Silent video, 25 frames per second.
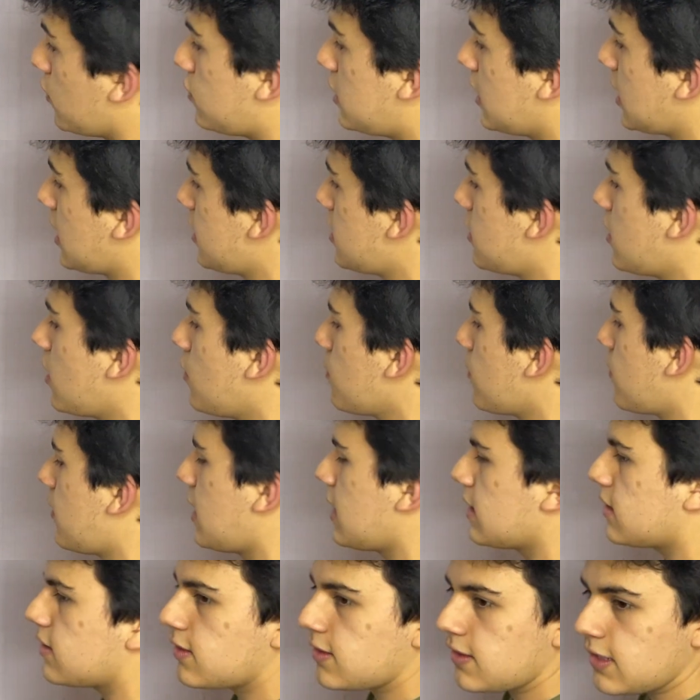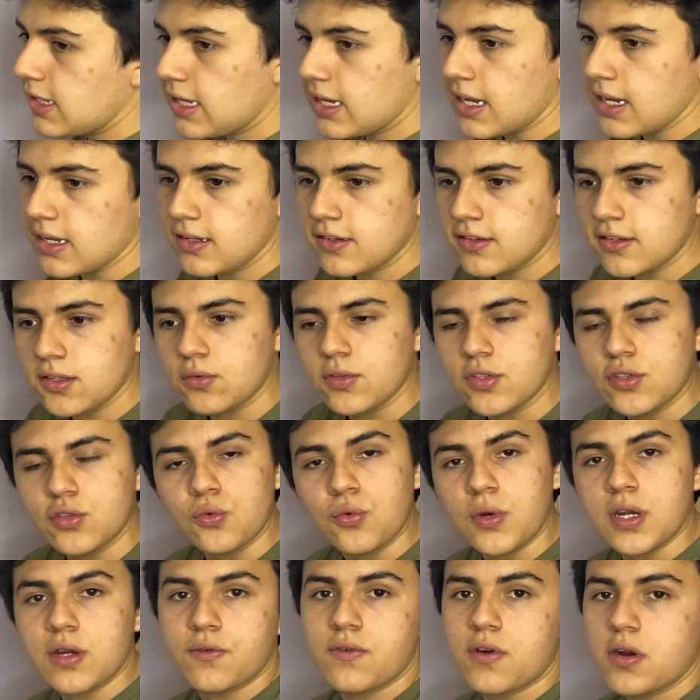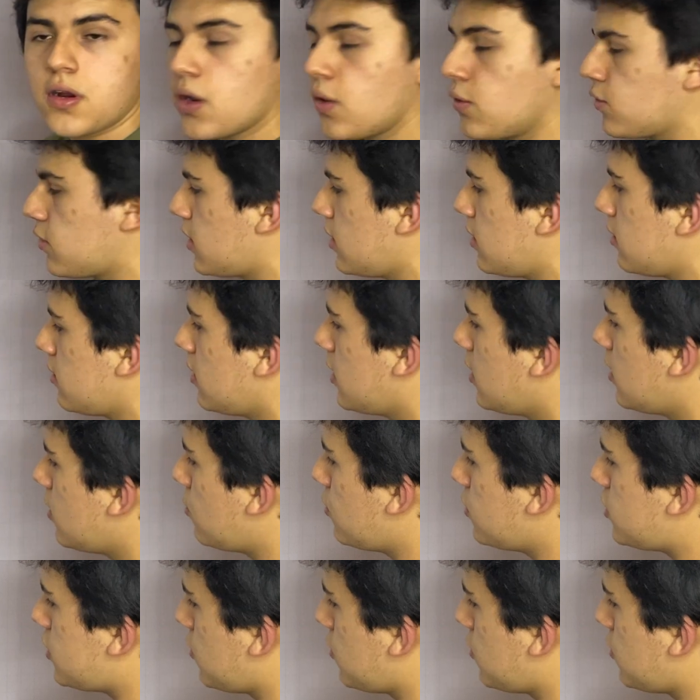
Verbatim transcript: didn't know that secant is equal to one over cosine, which